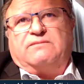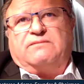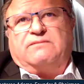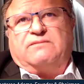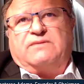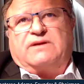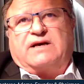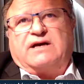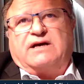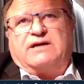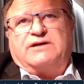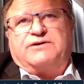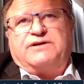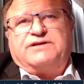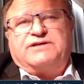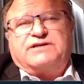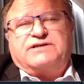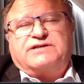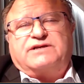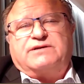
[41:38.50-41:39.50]
the
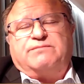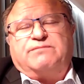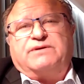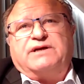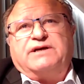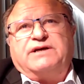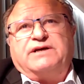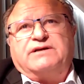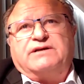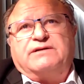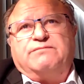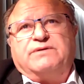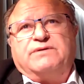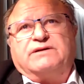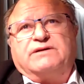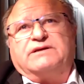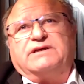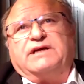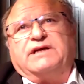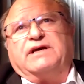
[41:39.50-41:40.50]
country's just completed
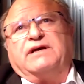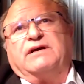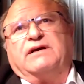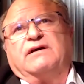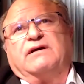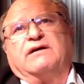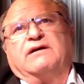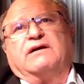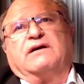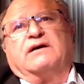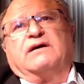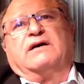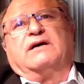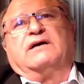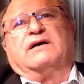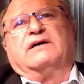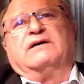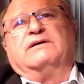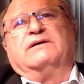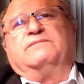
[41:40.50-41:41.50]
building
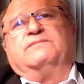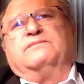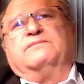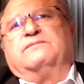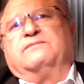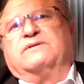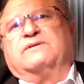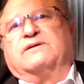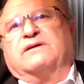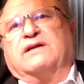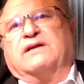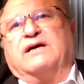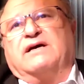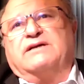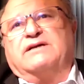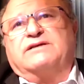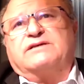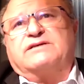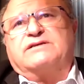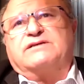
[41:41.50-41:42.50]
the
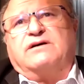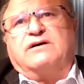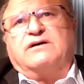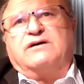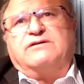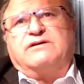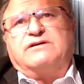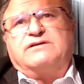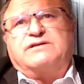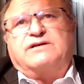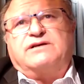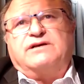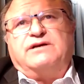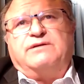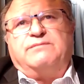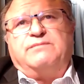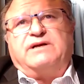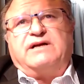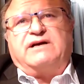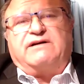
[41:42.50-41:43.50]
largest hydro
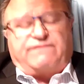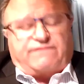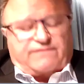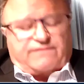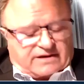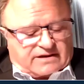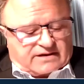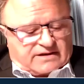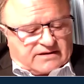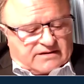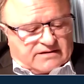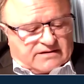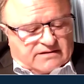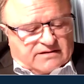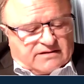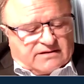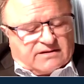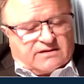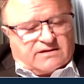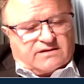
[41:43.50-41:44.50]
scheme in Africa.
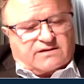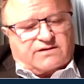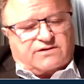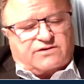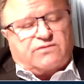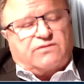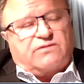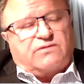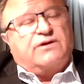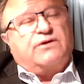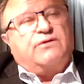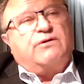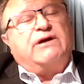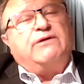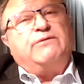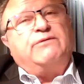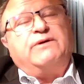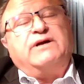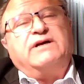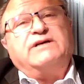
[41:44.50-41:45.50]
It's called the
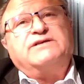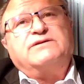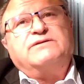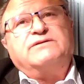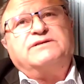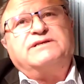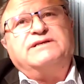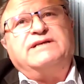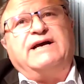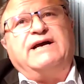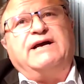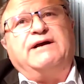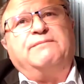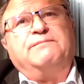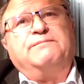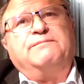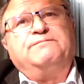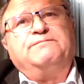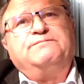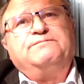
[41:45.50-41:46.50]
Great Renaissance
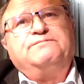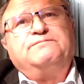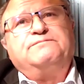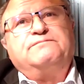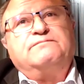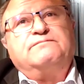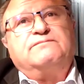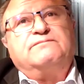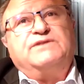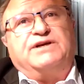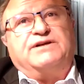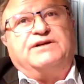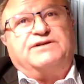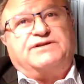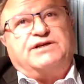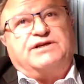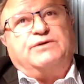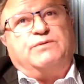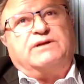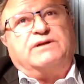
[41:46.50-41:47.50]
Dam. You can
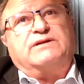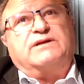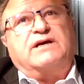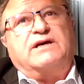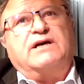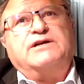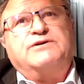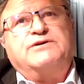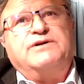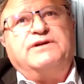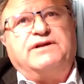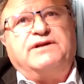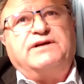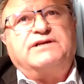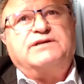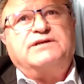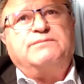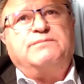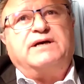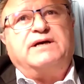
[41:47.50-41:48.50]
see what the country
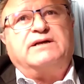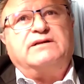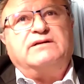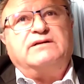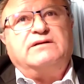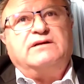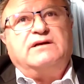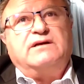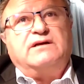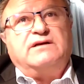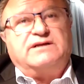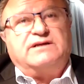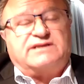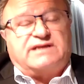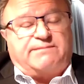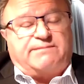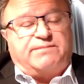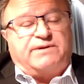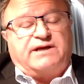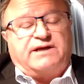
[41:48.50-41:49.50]
thinks about is
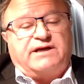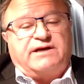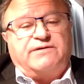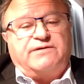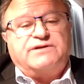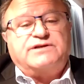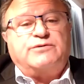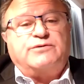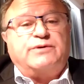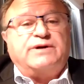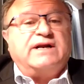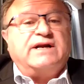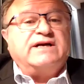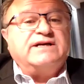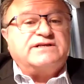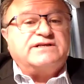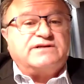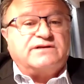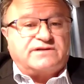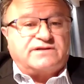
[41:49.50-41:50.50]
happening here. It's a
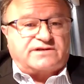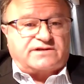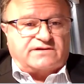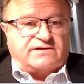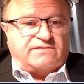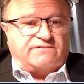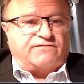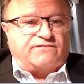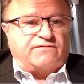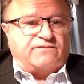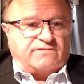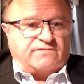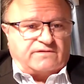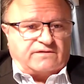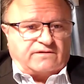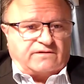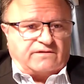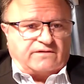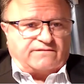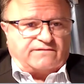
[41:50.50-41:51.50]
renaissance
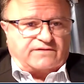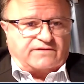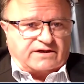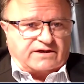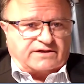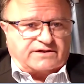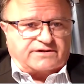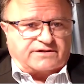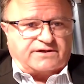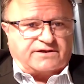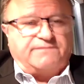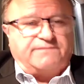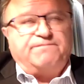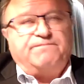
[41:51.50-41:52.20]
of the country.